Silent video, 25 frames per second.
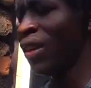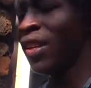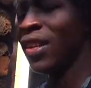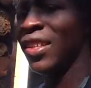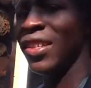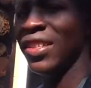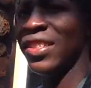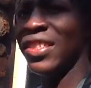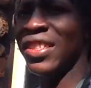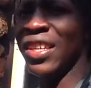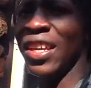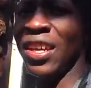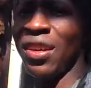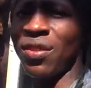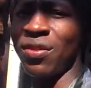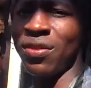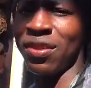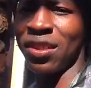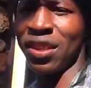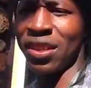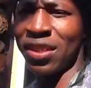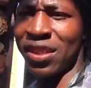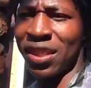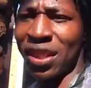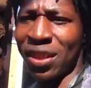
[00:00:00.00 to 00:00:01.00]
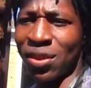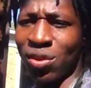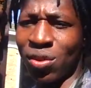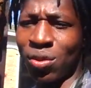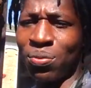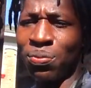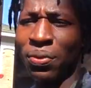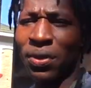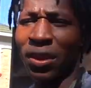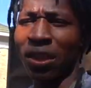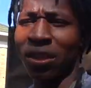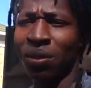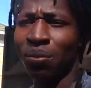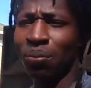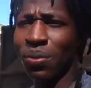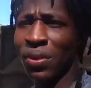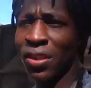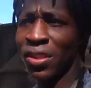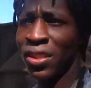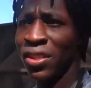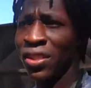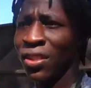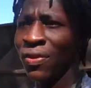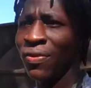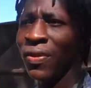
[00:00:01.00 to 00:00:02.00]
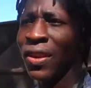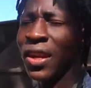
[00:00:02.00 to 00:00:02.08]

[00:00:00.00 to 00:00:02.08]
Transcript: In town, things are super expensive.